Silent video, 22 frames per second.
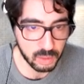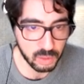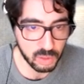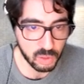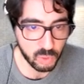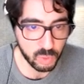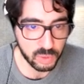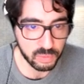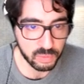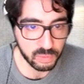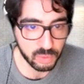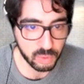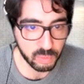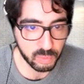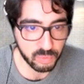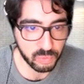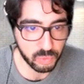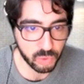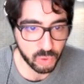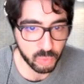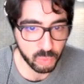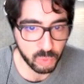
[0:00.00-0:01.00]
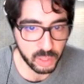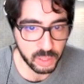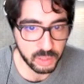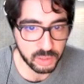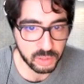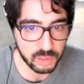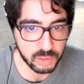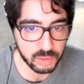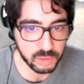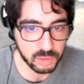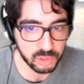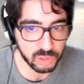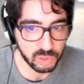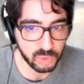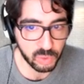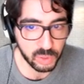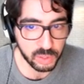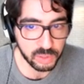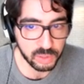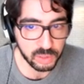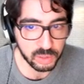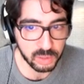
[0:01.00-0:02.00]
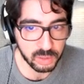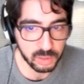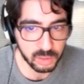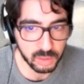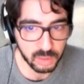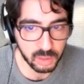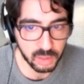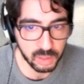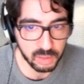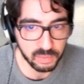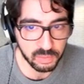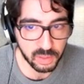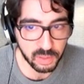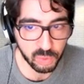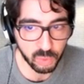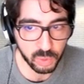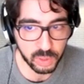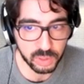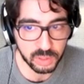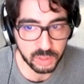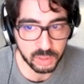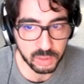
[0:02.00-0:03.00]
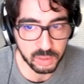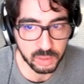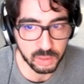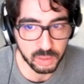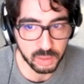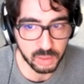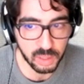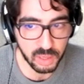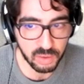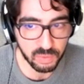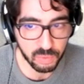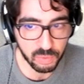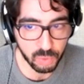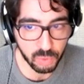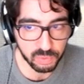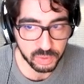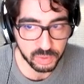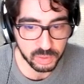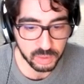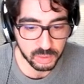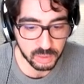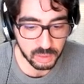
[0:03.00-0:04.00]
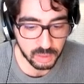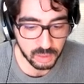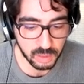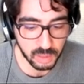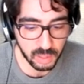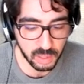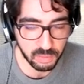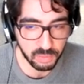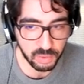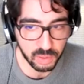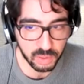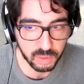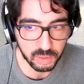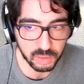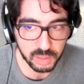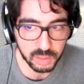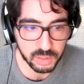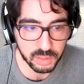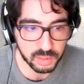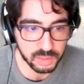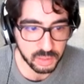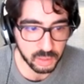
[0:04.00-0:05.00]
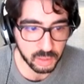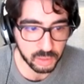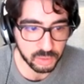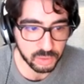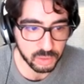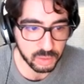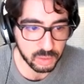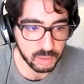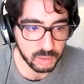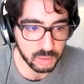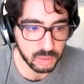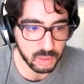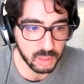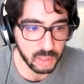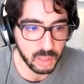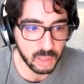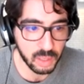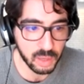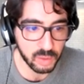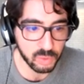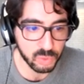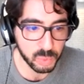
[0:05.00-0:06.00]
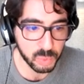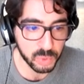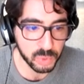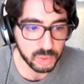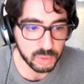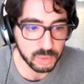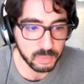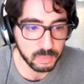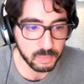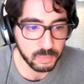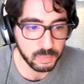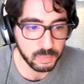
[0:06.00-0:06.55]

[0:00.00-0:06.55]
going from formulating, generating, evaluating, evolving, and finally selecting outputs.